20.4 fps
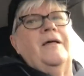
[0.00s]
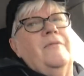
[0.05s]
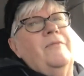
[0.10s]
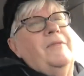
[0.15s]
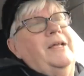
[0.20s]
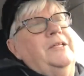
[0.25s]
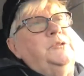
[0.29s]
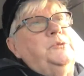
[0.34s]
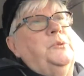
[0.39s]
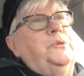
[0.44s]

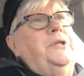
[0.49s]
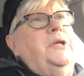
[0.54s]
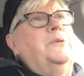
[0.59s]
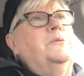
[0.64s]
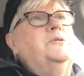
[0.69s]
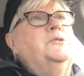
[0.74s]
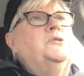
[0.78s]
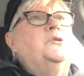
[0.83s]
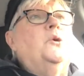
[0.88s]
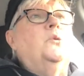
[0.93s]
That's when there
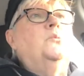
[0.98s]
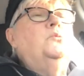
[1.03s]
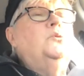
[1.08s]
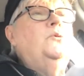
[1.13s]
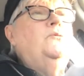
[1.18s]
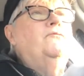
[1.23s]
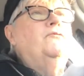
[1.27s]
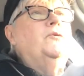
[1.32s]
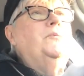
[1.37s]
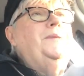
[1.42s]
was no
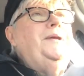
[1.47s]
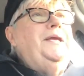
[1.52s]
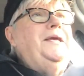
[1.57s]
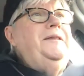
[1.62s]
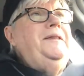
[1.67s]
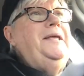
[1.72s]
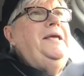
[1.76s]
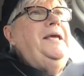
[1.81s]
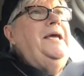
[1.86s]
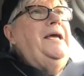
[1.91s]
room for me
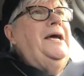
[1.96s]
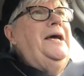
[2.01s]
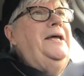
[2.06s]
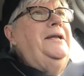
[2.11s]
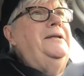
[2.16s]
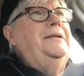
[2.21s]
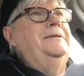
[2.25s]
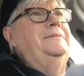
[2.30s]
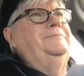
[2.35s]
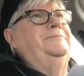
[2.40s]
in the
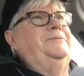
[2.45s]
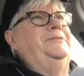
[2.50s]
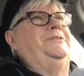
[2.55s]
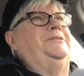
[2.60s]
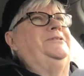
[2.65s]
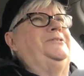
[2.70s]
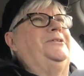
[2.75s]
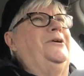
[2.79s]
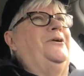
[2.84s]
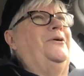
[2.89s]
inn.
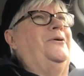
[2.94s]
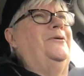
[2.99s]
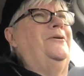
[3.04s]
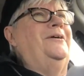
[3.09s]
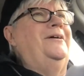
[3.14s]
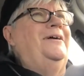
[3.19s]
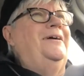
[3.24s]
So,